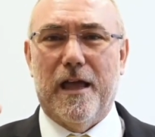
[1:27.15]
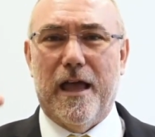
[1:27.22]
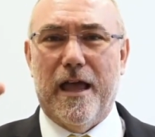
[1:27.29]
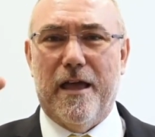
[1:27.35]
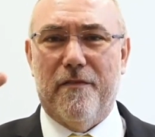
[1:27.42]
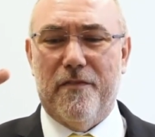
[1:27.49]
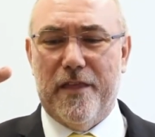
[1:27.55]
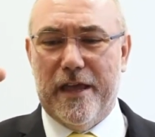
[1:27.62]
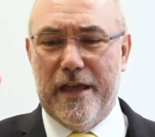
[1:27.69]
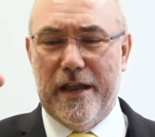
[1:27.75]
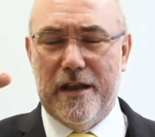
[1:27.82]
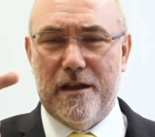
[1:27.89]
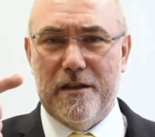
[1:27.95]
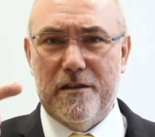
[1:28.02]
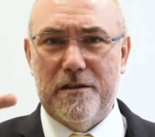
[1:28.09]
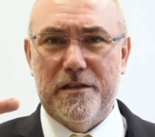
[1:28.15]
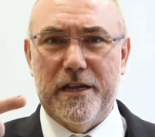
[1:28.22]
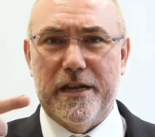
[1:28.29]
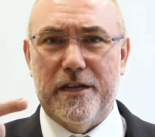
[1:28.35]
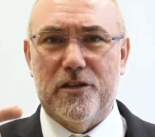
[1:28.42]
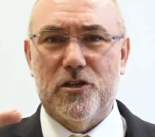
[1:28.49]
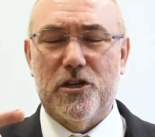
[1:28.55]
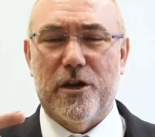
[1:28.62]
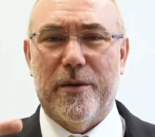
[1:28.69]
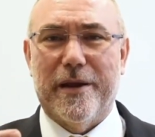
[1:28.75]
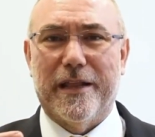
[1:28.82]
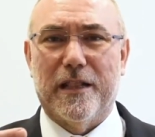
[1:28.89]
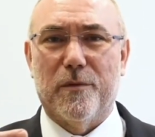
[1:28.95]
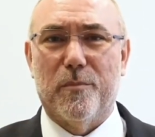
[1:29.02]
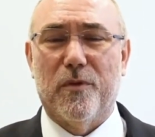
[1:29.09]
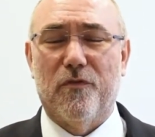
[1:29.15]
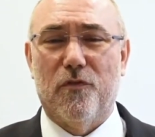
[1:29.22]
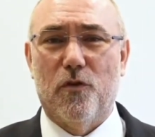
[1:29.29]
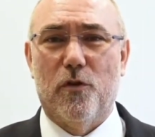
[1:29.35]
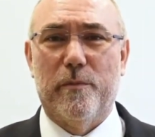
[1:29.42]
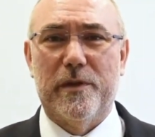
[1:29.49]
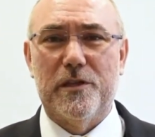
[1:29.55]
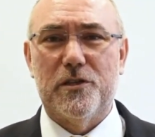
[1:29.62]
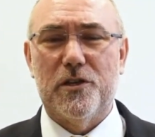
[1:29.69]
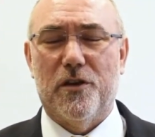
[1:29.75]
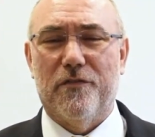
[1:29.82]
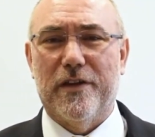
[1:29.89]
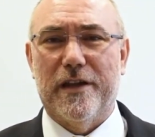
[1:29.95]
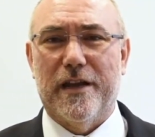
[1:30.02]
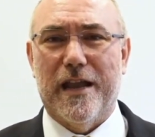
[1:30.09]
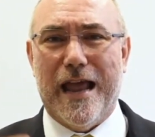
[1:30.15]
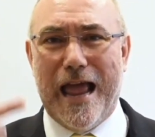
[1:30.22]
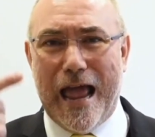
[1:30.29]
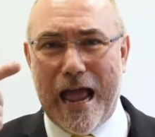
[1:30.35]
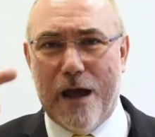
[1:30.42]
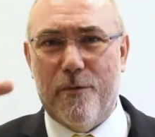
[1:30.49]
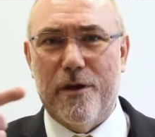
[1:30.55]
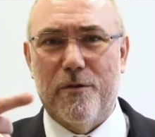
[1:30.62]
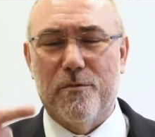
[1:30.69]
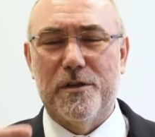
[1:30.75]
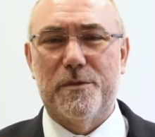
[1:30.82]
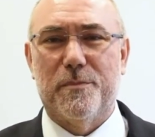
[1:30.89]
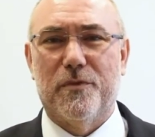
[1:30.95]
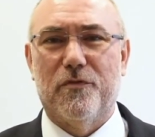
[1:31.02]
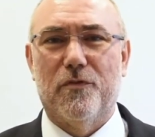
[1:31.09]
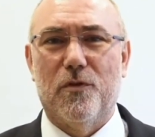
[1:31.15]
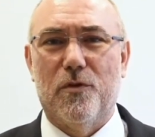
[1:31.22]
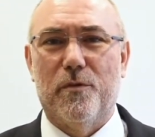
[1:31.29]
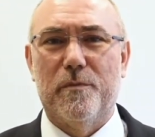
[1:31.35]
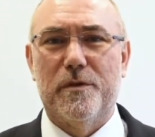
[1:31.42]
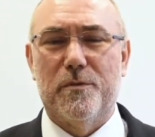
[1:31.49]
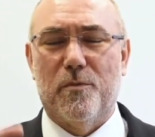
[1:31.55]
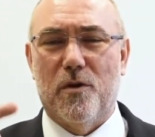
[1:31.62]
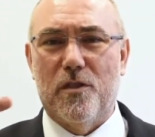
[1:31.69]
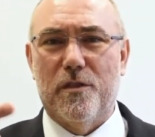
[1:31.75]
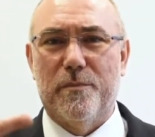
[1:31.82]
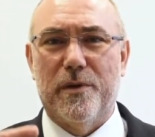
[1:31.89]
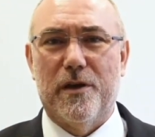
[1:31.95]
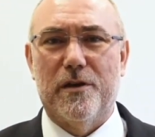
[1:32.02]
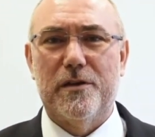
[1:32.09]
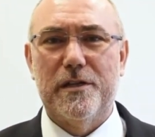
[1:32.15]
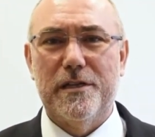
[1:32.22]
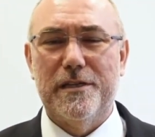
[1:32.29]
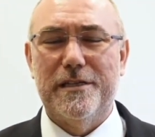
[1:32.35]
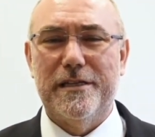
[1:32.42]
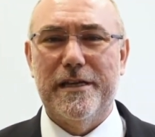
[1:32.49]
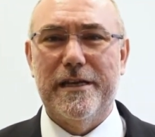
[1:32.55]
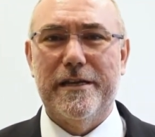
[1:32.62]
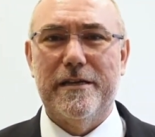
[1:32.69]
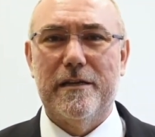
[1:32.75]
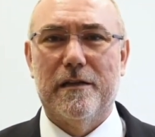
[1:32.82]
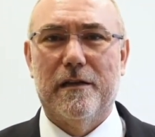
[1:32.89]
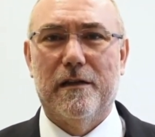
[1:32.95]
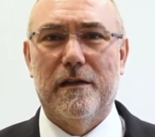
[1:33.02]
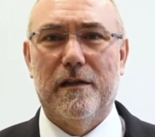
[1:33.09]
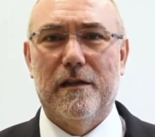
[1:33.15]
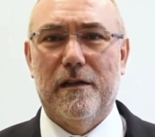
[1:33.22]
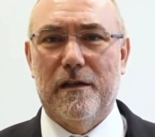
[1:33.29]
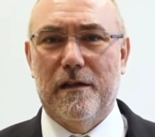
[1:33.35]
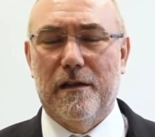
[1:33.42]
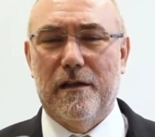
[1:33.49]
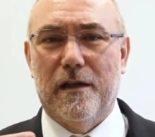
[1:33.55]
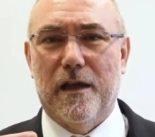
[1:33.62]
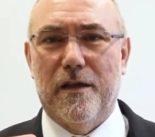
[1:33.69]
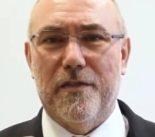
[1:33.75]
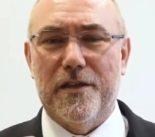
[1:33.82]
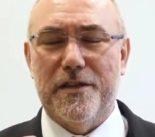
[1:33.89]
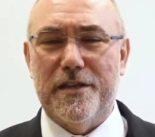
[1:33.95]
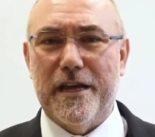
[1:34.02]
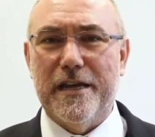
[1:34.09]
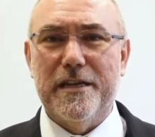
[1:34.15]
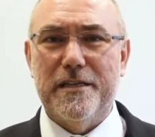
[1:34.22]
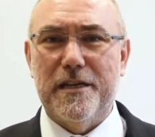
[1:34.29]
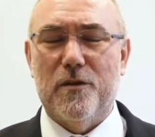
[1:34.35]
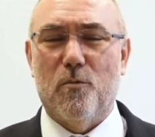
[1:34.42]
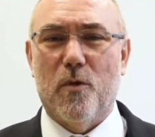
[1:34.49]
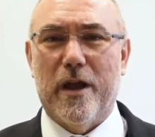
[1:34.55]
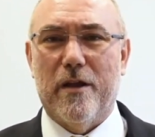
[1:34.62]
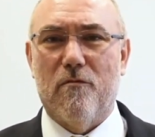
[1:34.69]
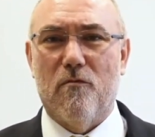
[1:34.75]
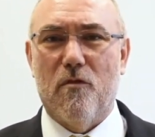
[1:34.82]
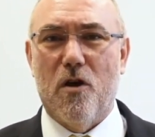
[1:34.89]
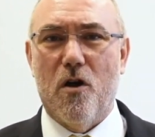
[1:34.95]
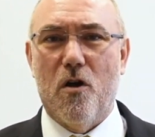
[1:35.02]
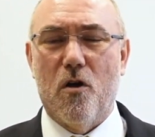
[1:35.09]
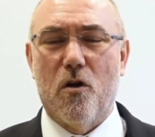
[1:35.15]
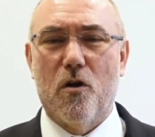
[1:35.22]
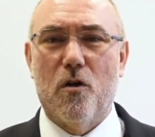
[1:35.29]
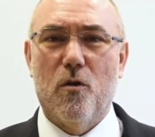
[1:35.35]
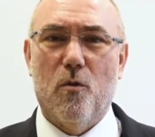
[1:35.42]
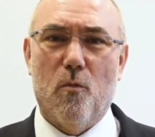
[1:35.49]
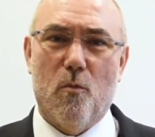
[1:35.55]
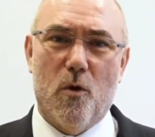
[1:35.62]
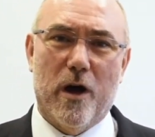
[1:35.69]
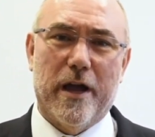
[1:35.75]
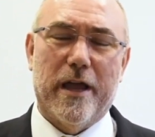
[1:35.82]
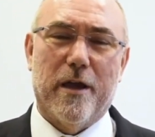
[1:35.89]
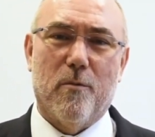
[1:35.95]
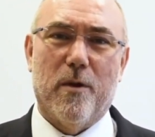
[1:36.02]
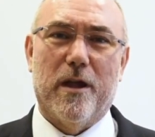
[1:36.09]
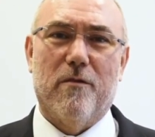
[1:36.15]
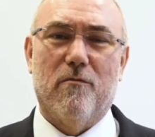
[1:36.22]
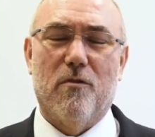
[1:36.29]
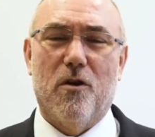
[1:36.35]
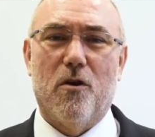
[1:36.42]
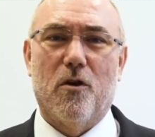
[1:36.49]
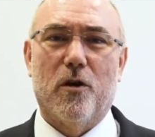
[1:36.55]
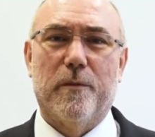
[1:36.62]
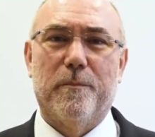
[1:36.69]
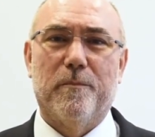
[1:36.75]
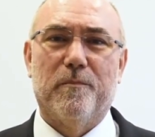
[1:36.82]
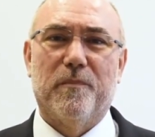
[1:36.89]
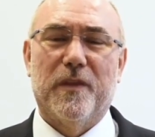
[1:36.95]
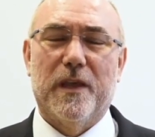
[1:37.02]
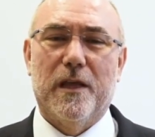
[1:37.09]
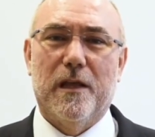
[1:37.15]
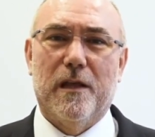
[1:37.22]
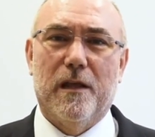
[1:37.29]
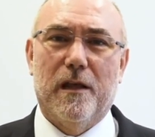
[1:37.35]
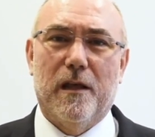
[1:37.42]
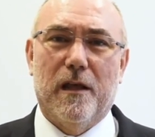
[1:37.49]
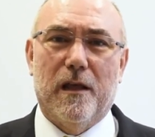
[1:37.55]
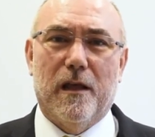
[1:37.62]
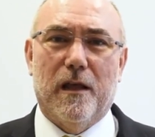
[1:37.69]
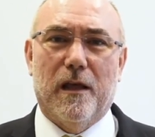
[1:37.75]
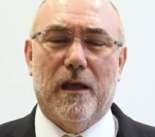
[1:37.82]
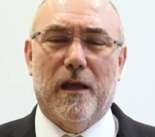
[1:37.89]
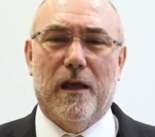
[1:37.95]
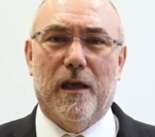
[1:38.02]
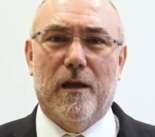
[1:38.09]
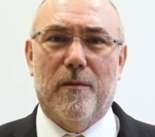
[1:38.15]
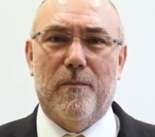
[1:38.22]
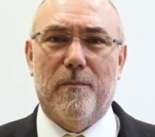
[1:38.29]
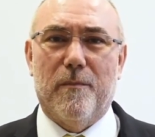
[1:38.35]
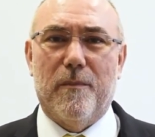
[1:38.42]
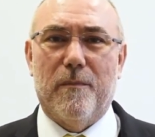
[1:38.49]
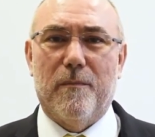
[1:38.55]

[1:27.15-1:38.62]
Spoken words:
and then dates showing the performance of it, how it was performed, what the parties did, the date it went wrong, why it went wrong. A